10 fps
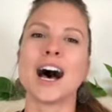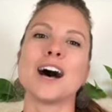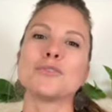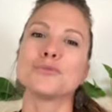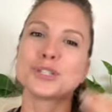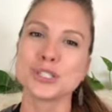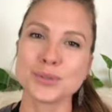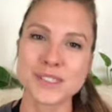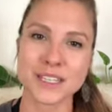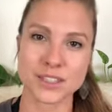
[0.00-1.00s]
uh,
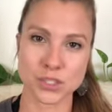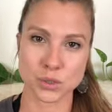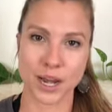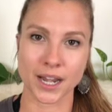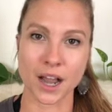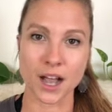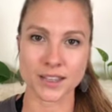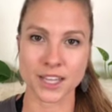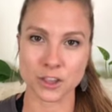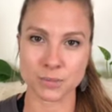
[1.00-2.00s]
reducing the strain
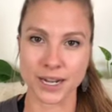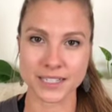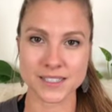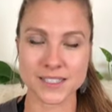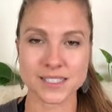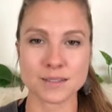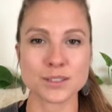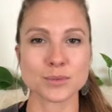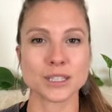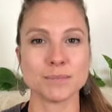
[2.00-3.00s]
on the other body
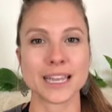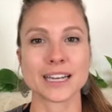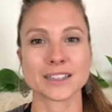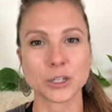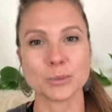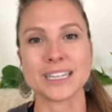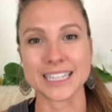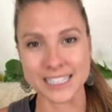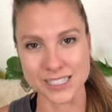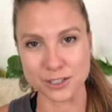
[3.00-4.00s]
systems will make it a little
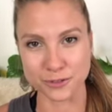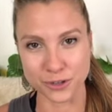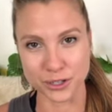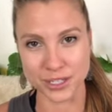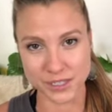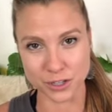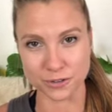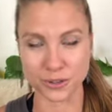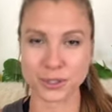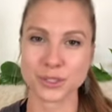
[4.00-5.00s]
bit easier for,
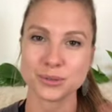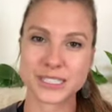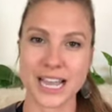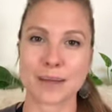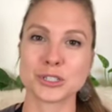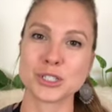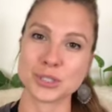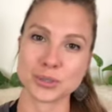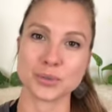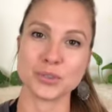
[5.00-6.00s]
easier for you to adapt
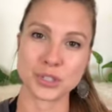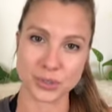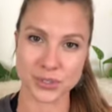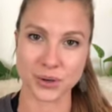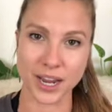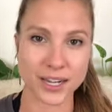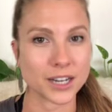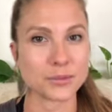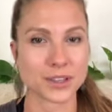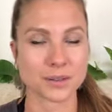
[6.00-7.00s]
to the new
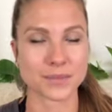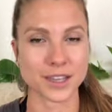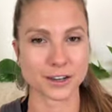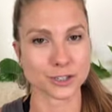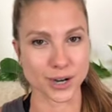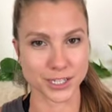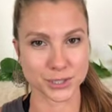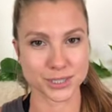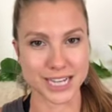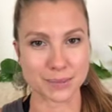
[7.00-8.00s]
circadian rhythm that you're trying
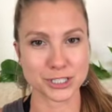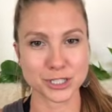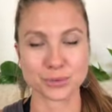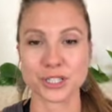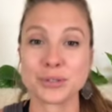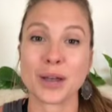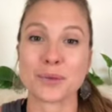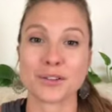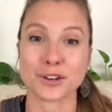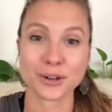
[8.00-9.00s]
to adapt to when you get
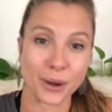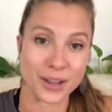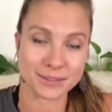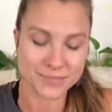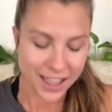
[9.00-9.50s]
wherever you're going.